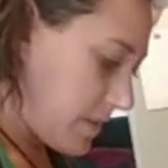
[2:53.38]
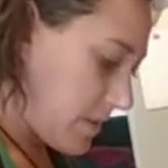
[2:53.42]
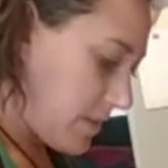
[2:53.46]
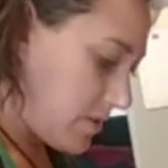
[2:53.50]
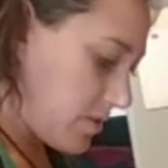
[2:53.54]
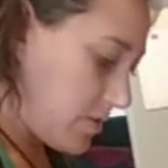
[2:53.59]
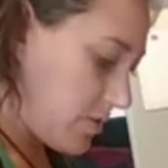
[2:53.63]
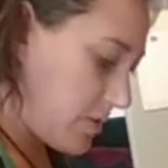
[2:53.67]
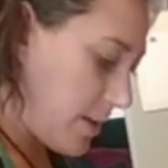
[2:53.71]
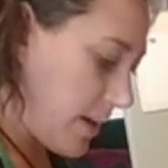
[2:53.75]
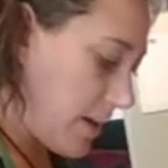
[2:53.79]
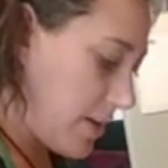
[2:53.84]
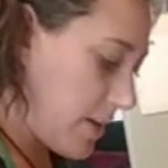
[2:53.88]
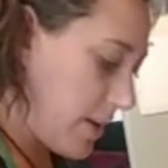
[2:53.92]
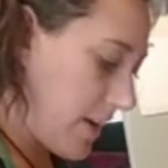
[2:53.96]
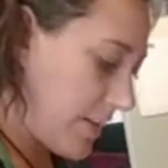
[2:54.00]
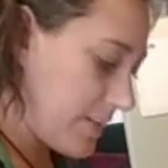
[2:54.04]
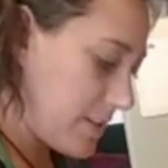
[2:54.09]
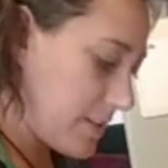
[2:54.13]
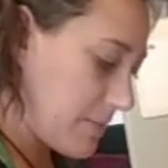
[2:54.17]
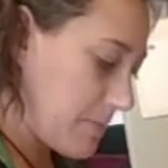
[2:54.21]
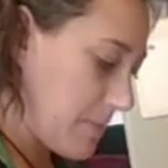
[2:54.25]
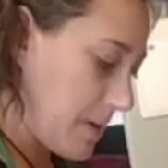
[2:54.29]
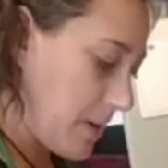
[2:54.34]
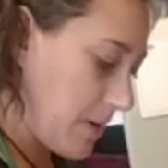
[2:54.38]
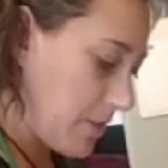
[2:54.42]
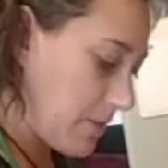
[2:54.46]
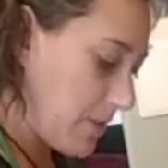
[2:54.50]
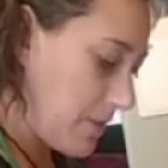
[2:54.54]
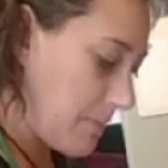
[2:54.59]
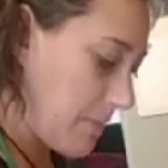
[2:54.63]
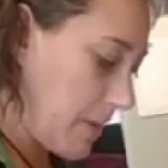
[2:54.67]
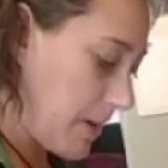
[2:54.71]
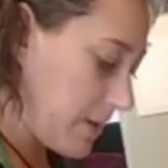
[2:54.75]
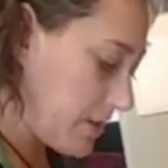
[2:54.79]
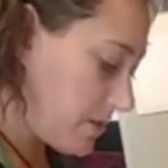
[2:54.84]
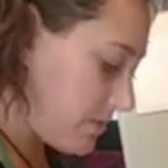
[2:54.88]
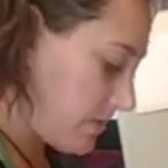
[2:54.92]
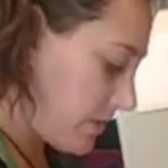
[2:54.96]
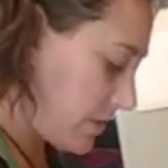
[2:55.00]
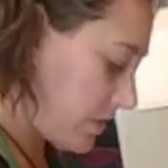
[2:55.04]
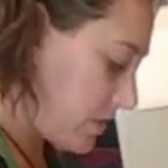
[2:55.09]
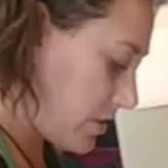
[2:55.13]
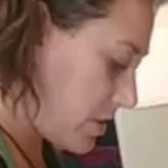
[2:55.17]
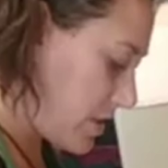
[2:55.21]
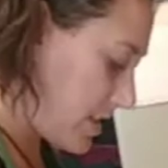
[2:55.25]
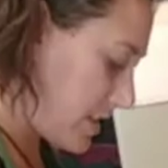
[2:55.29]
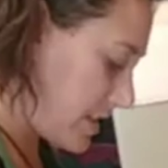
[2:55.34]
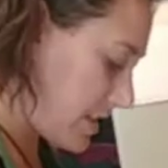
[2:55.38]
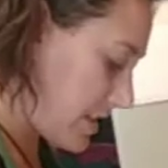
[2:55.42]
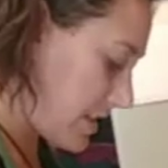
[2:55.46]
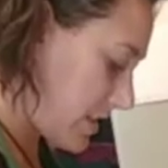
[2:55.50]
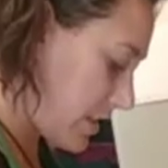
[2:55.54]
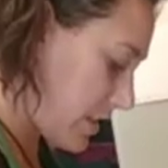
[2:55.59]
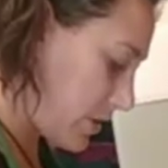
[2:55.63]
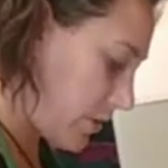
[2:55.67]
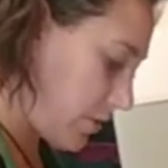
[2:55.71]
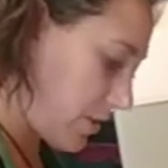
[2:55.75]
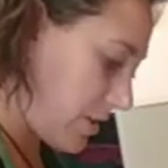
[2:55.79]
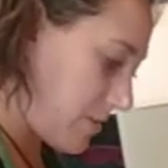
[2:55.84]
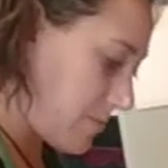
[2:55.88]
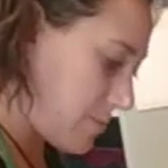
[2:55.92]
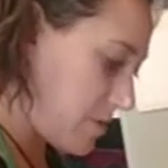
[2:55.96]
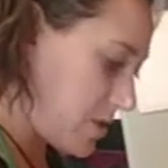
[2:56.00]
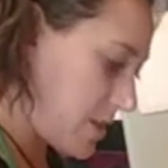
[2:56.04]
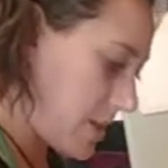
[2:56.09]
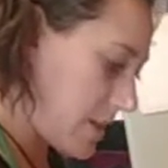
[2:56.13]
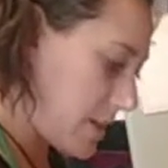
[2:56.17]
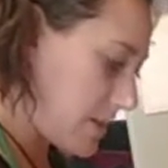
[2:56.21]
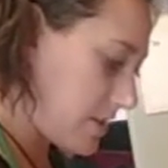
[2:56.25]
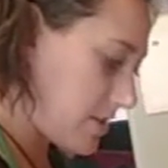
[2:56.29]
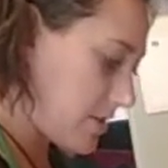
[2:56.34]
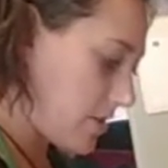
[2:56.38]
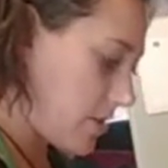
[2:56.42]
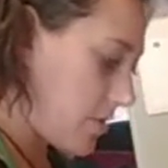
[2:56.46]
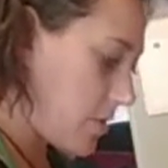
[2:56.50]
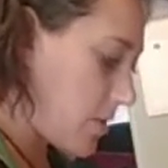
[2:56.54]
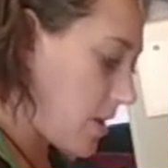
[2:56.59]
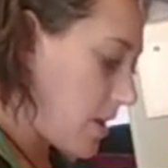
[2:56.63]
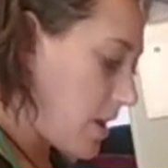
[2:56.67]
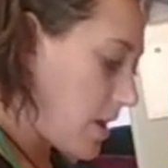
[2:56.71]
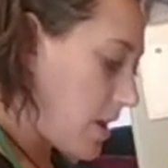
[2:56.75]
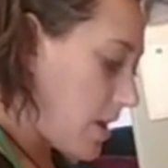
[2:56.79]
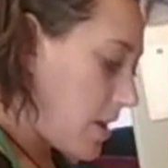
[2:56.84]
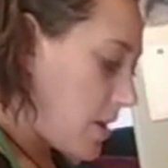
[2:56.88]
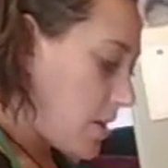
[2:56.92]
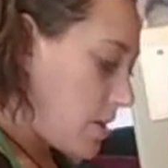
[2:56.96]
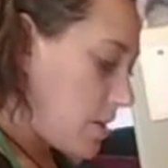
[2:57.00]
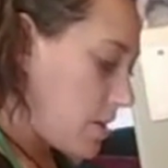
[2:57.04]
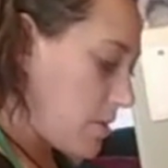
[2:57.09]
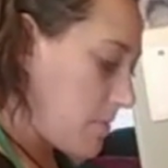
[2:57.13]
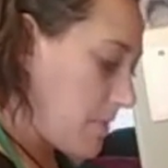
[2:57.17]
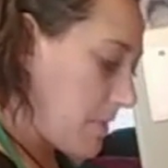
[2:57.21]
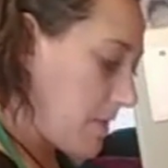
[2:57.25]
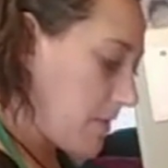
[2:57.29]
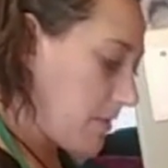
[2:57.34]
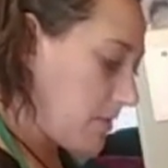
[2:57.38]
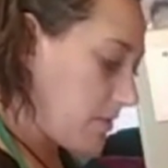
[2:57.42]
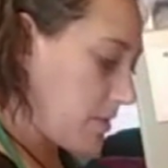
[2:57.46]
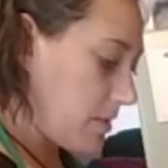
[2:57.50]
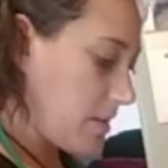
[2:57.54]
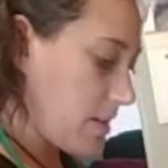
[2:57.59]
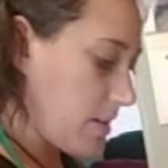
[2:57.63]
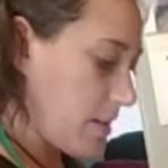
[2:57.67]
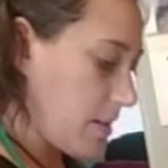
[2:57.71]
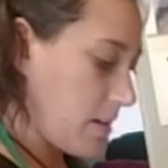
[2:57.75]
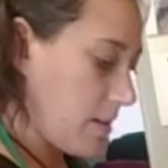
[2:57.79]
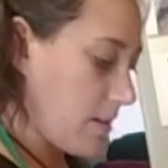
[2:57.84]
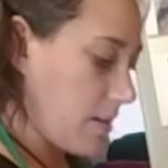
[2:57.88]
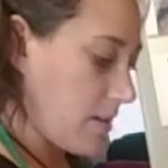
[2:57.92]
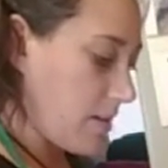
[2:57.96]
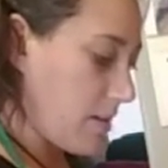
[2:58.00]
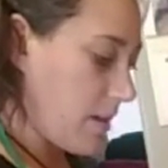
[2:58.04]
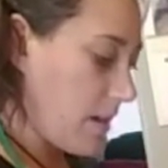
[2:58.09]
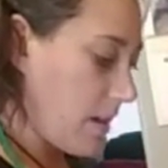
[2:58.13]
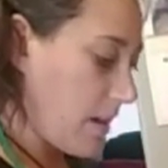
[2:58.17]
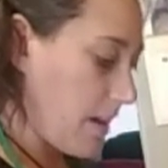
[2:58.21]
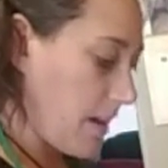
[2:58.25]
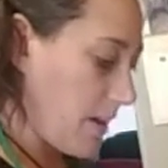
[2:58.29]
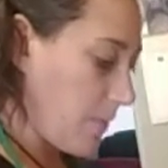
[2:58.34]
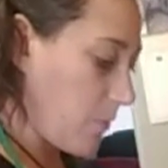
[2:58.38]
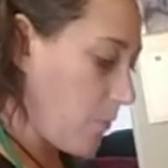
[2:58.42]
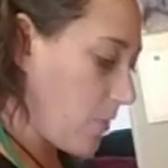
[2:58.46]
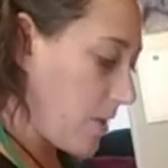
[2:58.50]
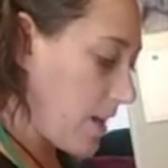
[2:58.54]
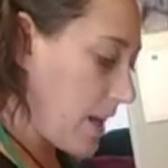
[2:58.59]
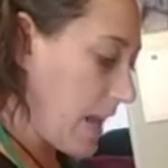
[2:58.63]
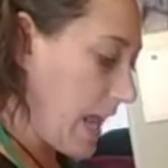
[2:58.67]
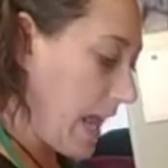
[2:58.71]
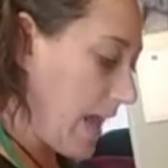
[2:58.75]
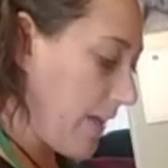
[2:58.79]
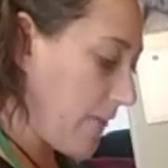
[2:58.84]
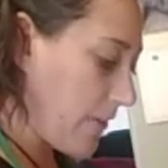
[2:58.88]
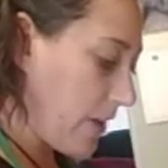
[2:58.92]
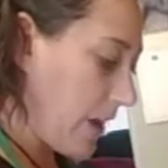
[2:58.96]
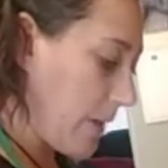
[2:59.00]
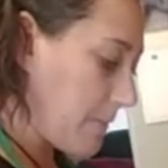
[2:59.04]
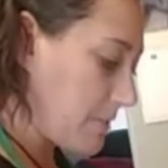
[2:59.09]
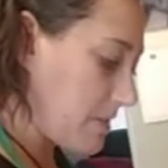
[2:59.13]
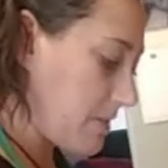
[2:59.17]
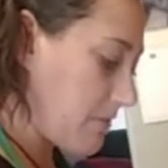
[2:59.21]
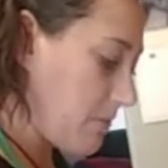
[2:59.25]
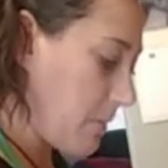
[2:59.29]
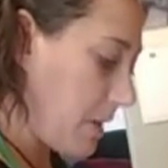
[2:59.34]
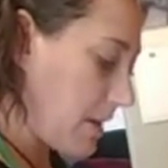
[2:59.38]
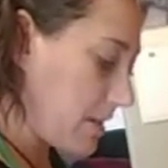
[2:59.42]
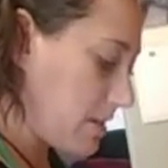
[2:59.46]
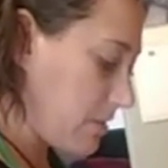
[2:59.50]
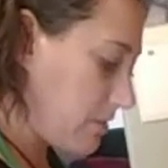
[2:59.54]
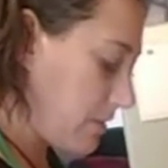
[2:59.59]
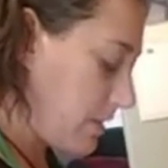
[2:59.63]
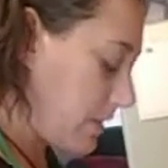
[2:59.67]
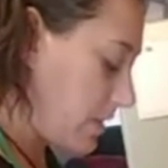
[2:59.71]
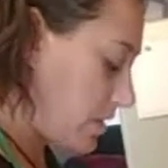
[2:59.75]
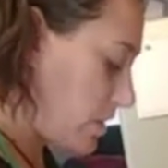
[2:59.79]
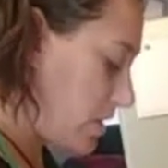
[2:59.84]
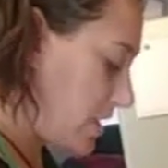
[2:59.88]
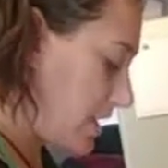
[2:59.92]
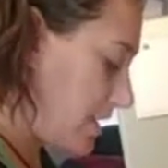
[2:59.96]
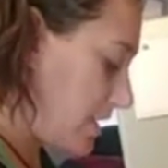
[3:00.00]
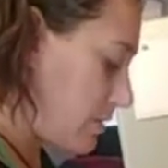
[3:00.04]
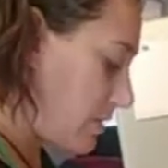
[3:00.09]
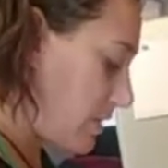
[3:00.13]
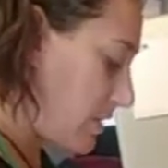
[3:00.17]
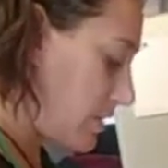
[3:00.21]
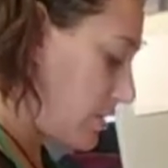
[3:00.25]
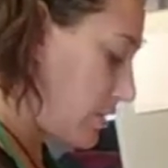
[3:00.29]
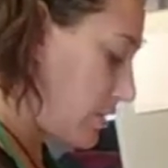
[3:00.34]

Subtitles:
so now you have to melt the mozzarella cheese and the cream cheese. So you melt the 1.5 cups of mozzarella cheese with the